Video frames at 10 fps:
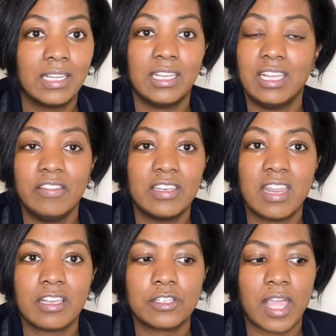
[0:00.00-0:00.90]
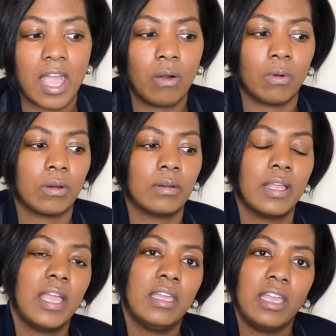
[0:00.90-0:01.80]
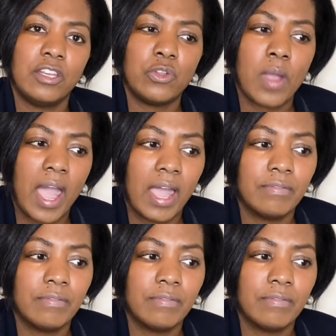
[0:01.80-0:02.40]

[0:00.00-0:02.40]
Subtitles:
in the next hour. And you have